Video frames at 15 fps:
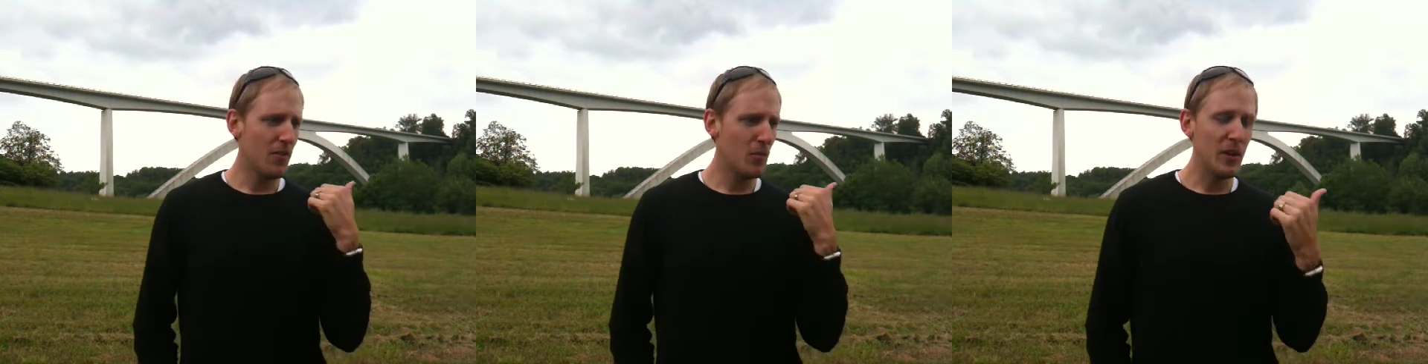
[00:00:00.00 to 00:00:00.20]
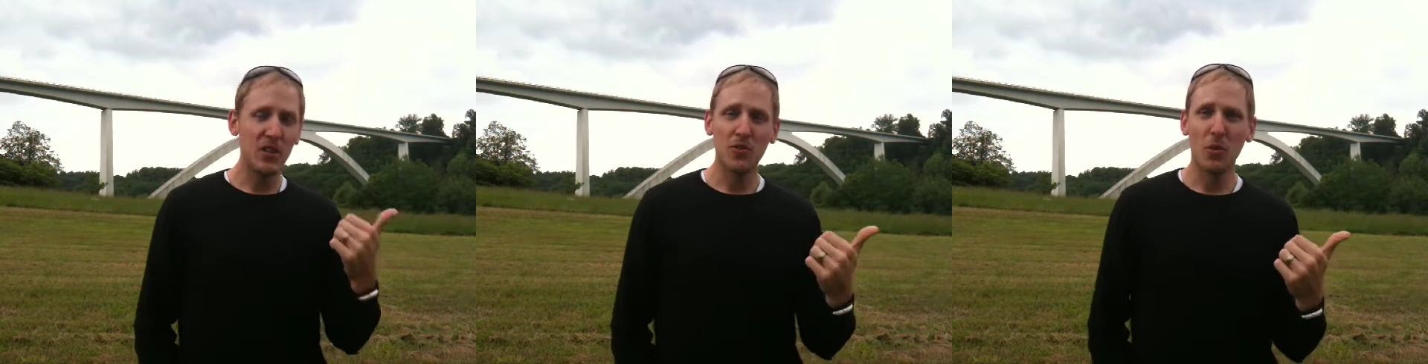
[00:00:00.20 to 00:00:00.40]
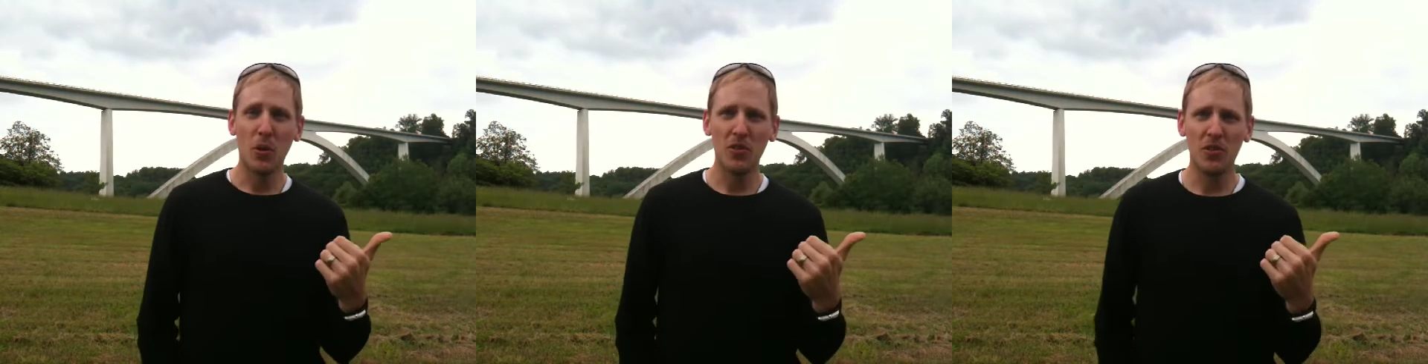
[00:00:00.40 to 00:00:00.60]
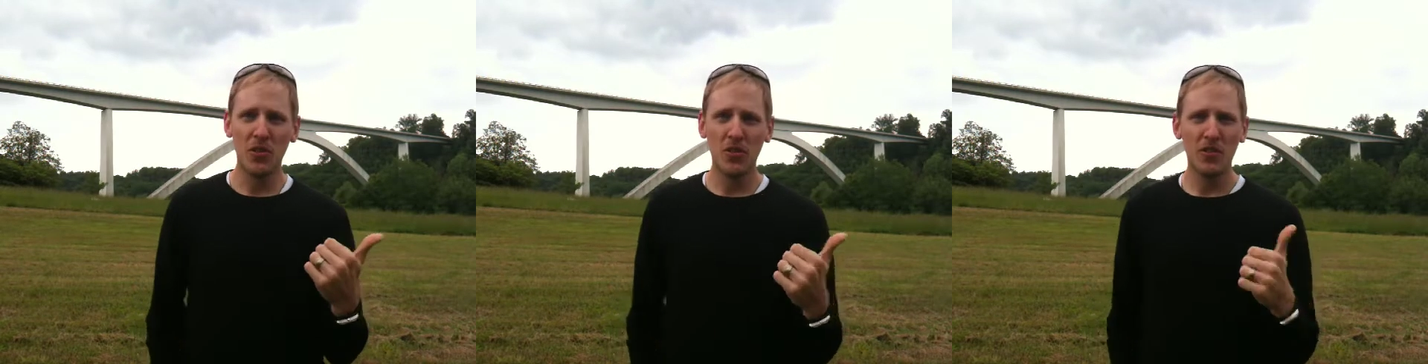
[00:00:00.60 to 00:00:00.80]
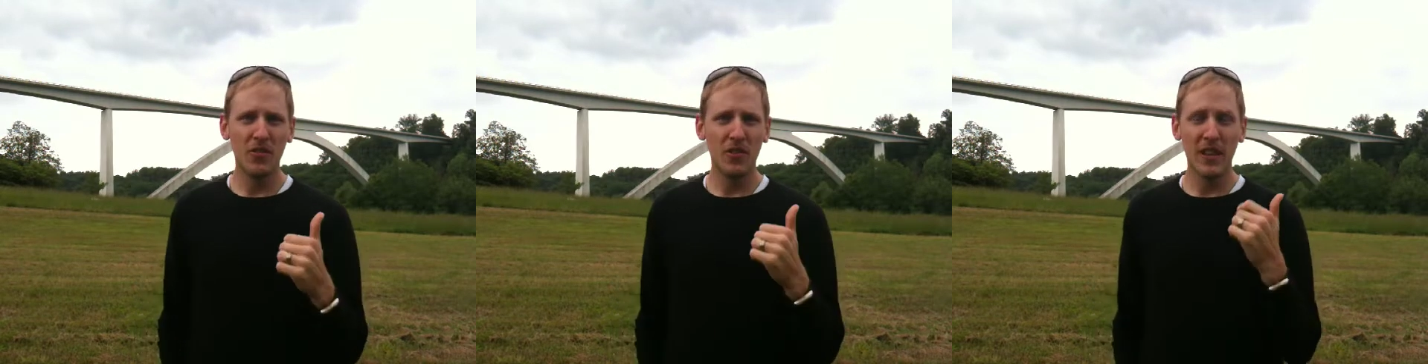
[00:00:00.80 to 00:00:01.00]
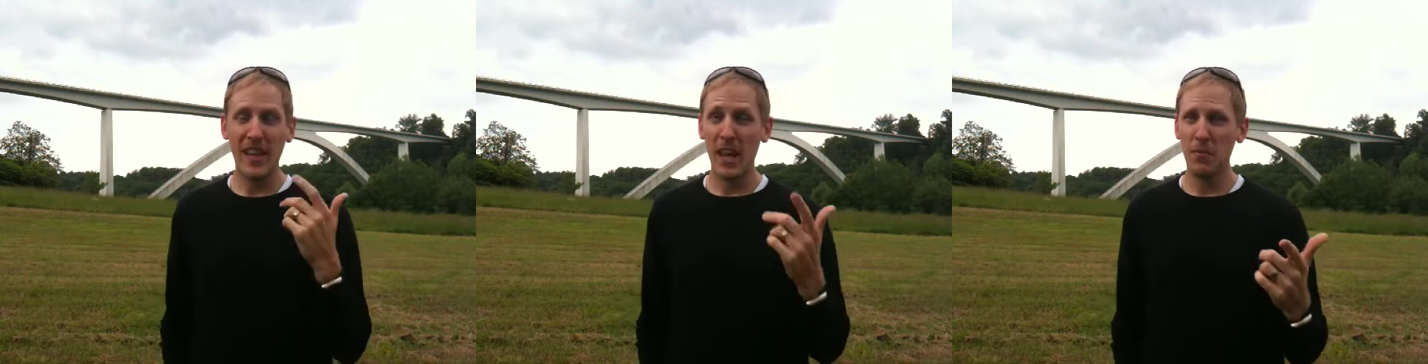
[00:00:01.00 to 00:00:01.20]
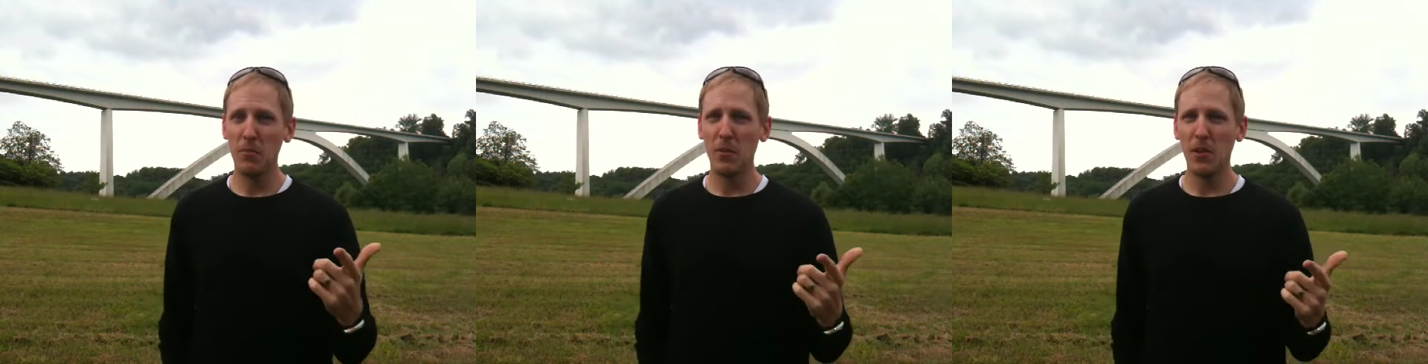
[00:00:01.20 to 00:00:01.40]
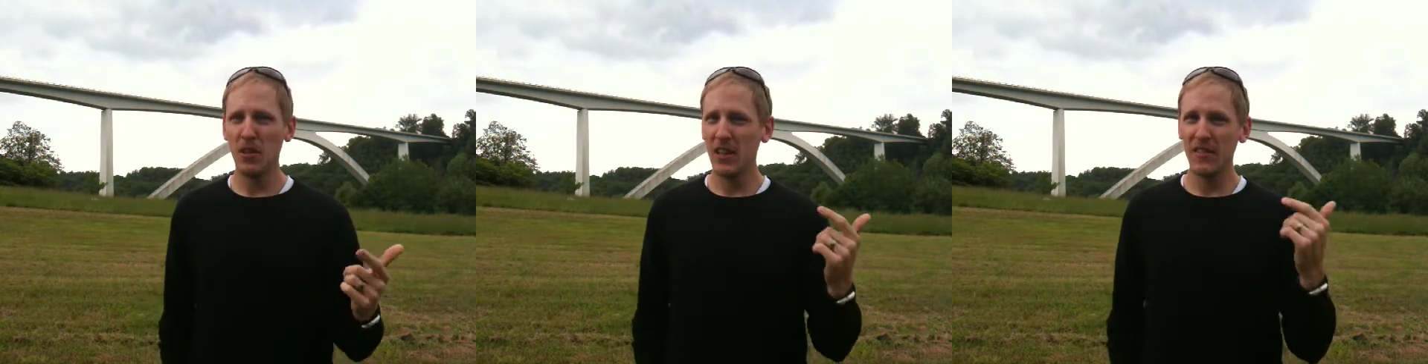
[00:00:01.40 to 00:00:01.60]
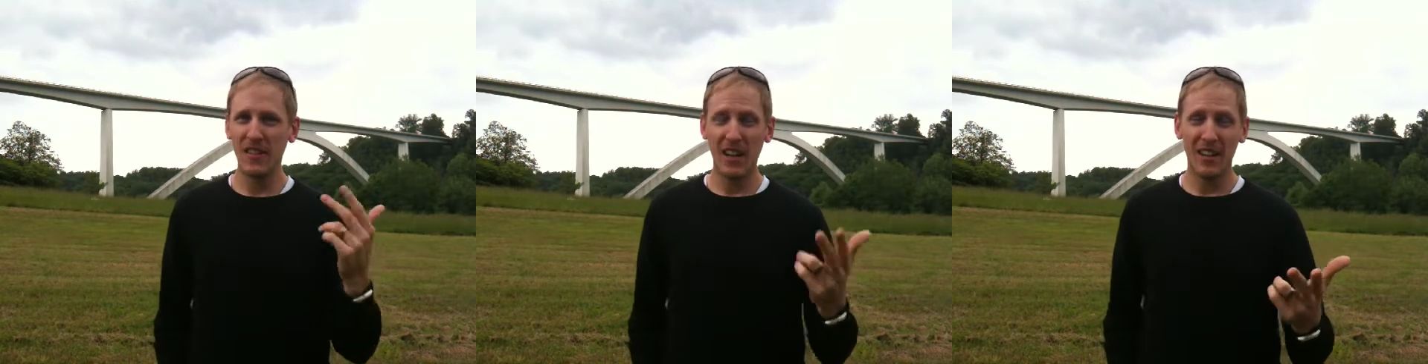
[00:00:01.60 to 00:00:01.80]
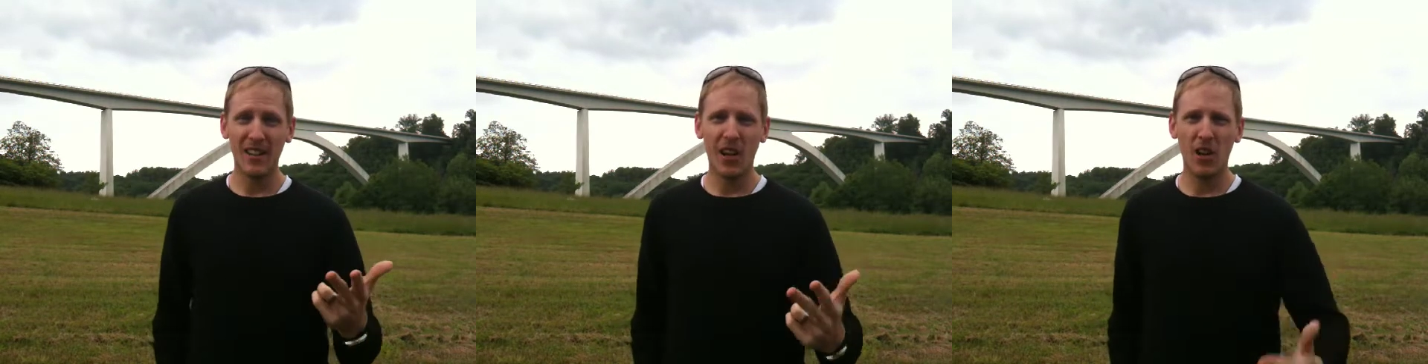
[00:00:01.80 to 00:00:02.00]
resources, the capability,
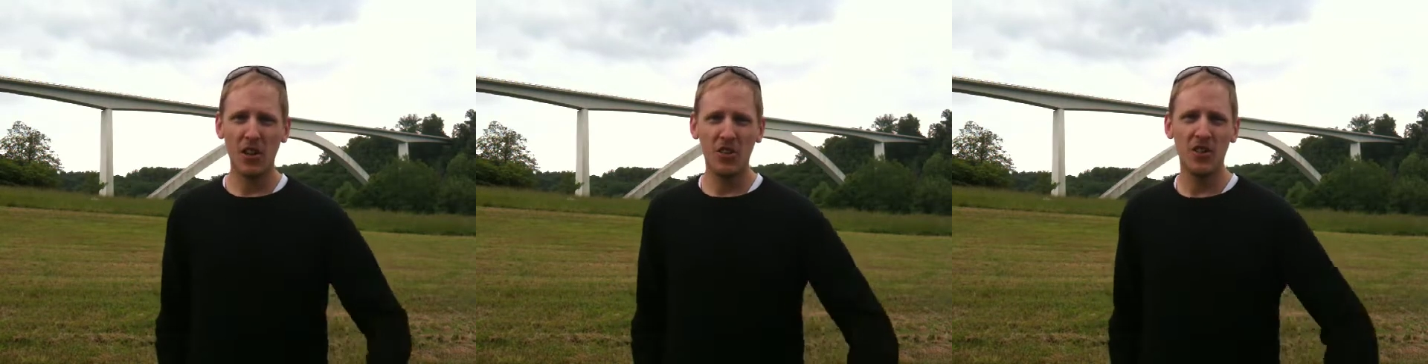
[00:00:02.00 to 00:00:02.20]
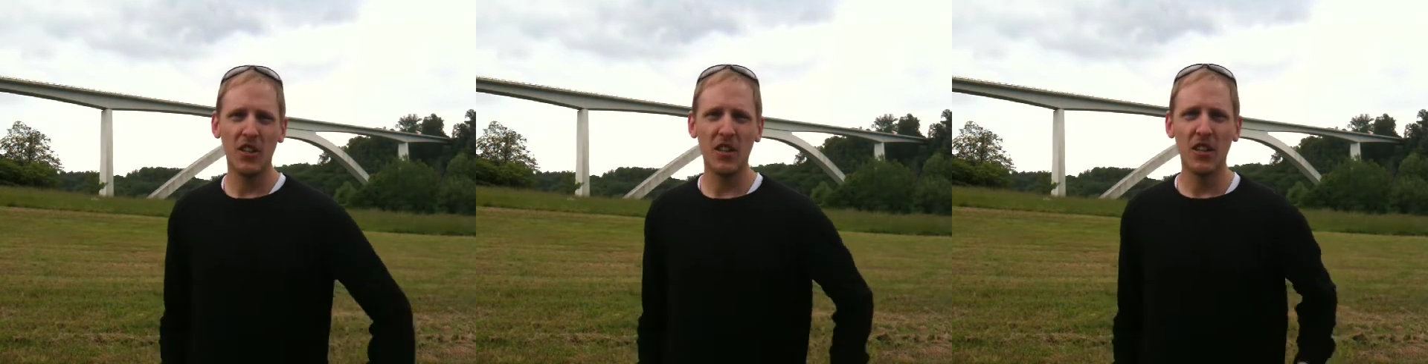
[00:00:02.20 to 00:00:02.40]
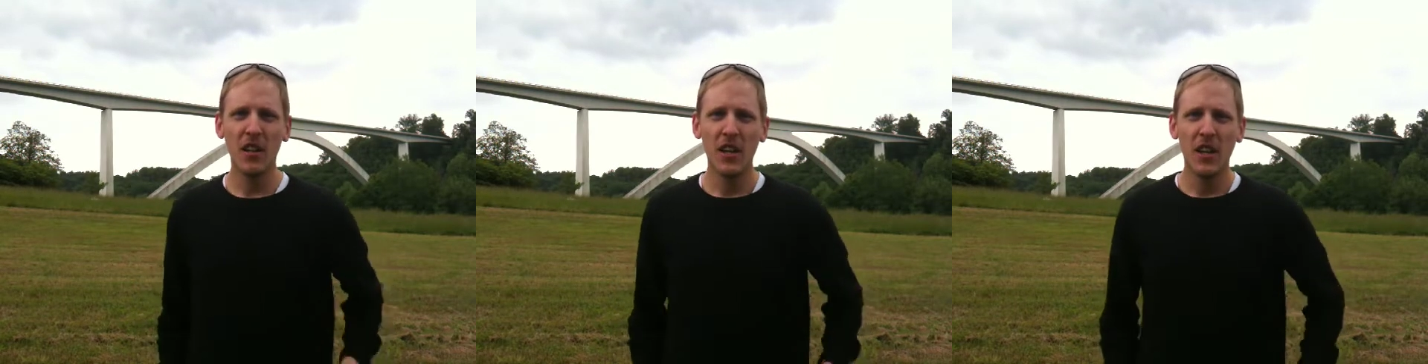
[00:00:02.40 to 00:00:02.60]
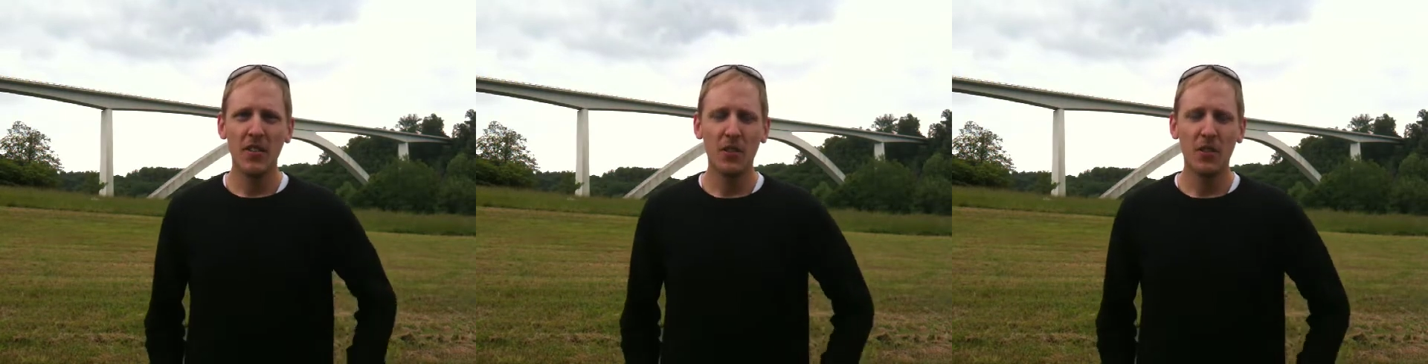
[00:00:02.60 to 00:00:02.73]
technology